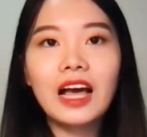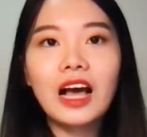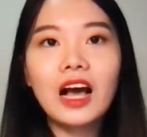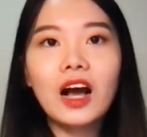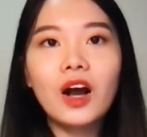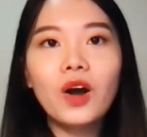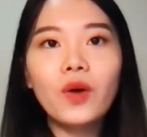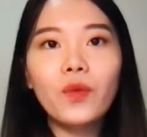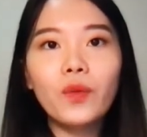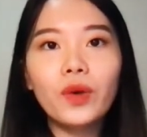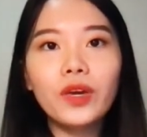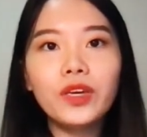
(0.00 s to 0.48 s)

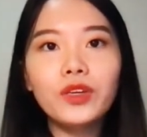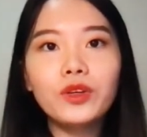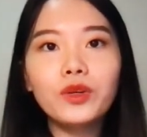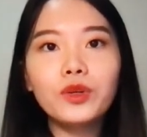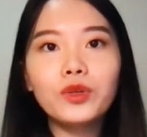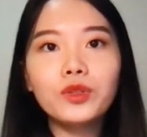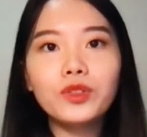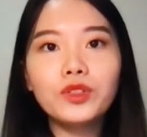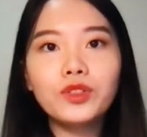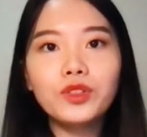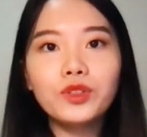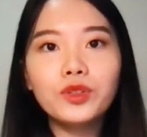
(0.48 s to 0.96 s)
We use
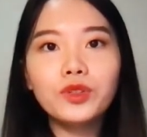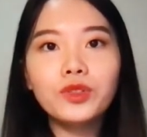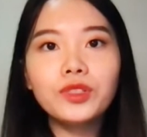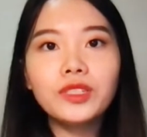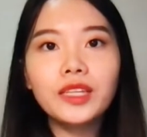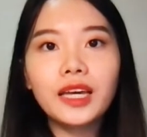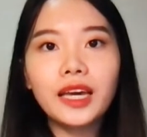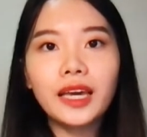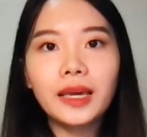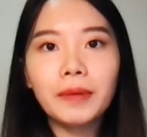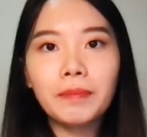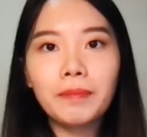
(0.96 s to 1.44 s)
user
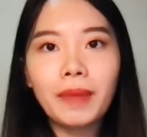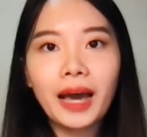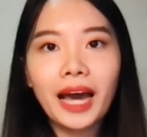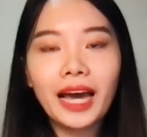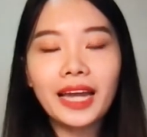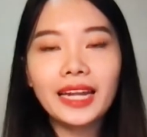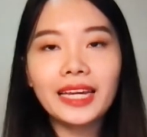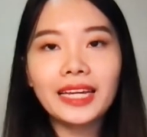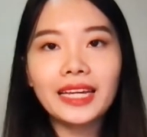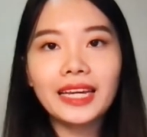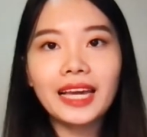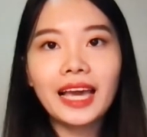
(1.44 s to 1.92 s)

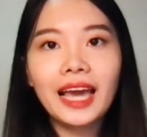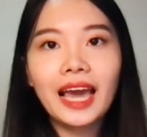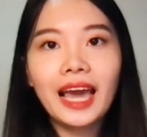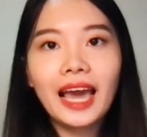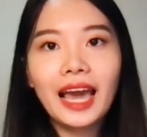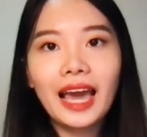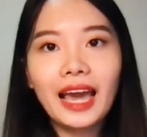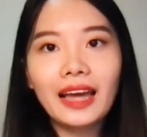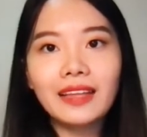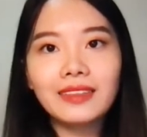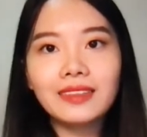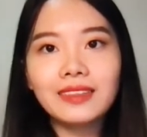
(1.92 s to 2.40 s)
embedding
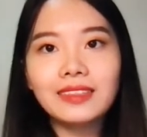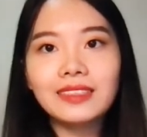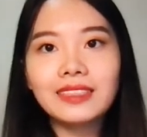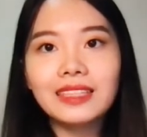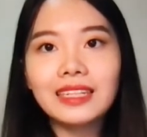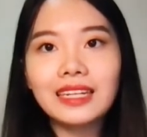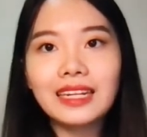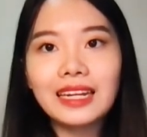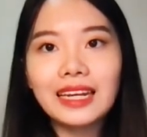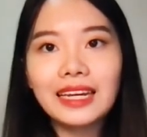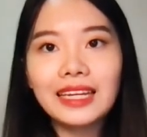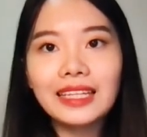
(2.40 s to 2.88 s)
and the
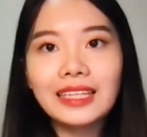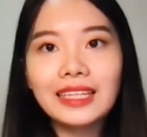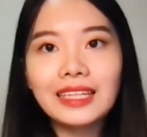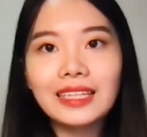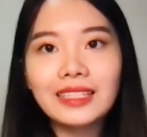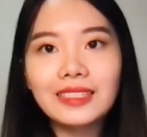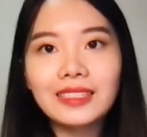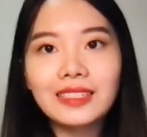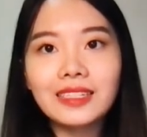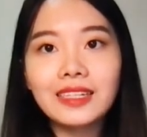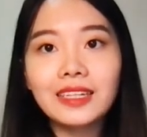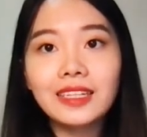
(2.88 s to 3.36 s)

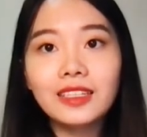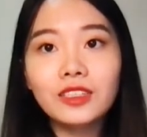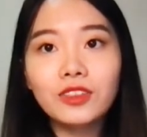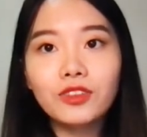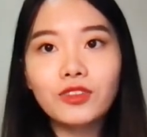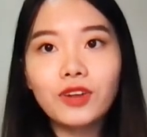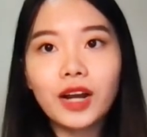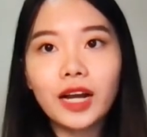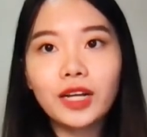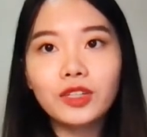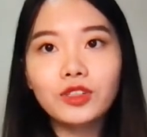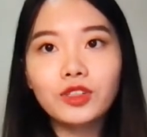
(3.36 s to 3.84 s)
latest
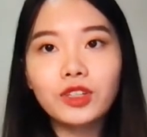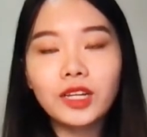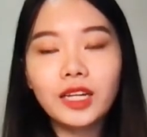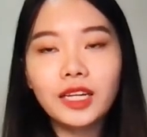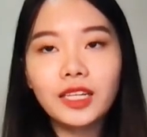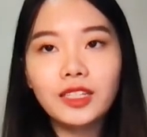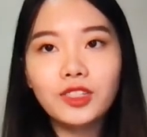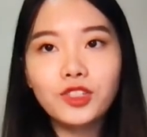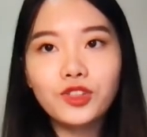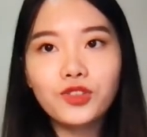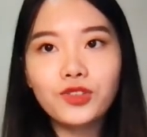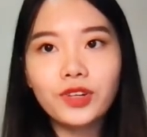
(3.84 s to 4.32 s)
interaction
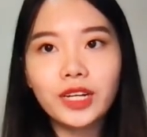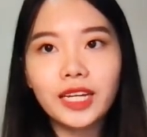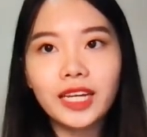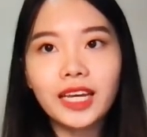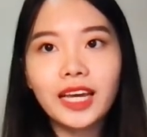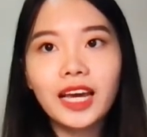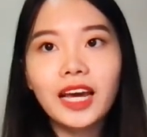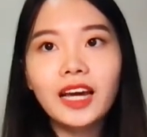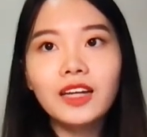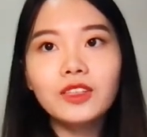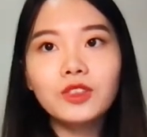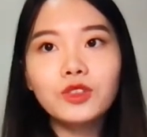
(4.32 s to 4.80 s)
history
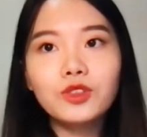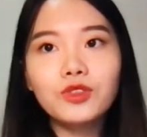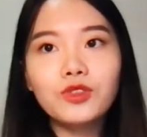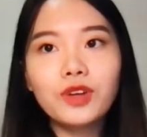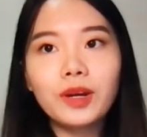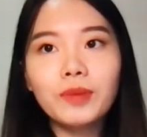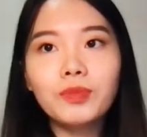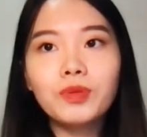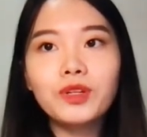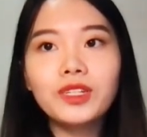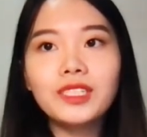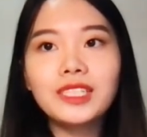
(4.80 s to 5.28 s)
to
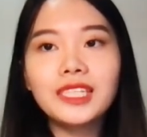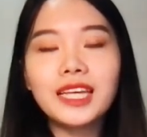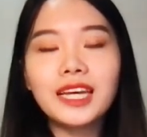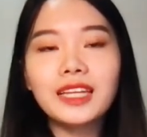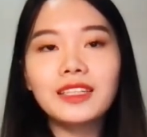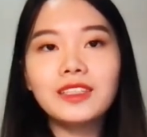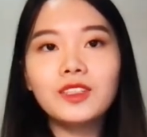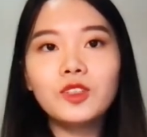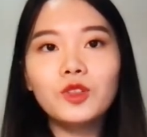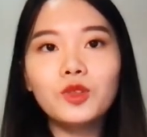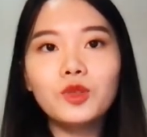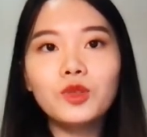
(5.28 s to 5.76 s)
represent
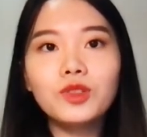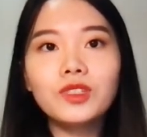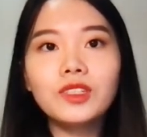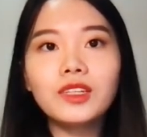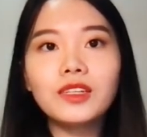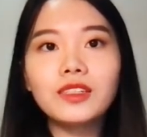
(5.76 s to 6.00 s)
users'